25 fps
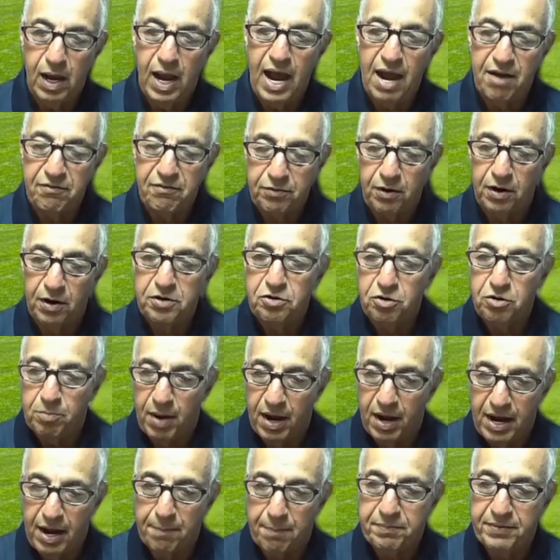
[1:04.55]
after I do
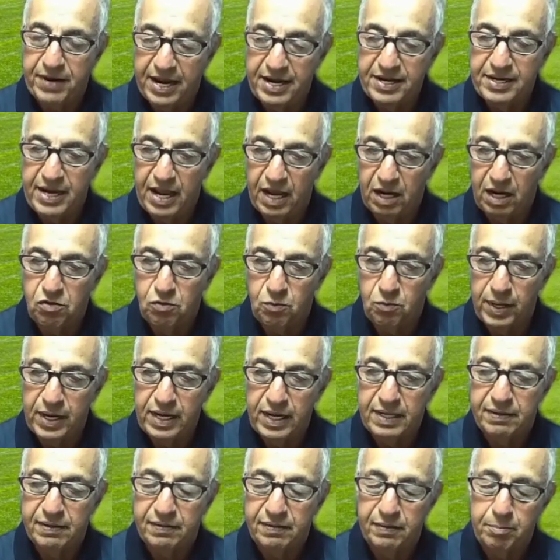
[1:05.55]
my update next
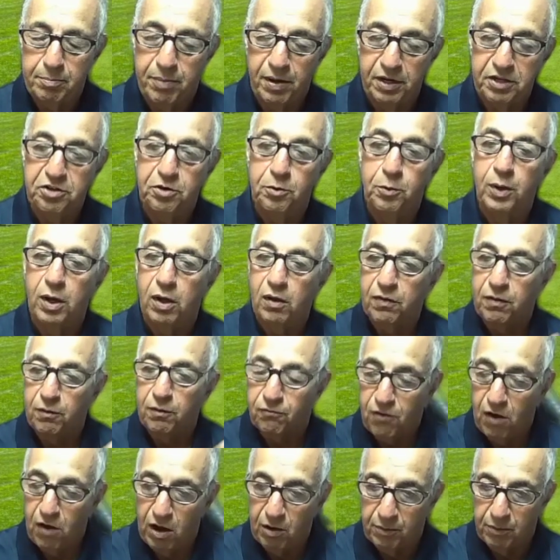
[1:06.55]
week, but you will the
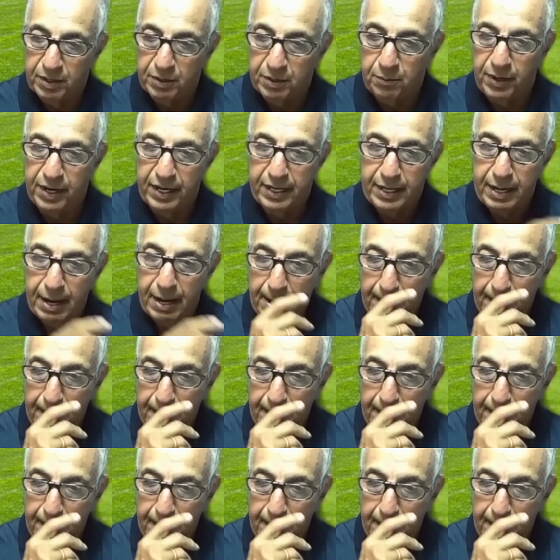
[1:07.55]
following week.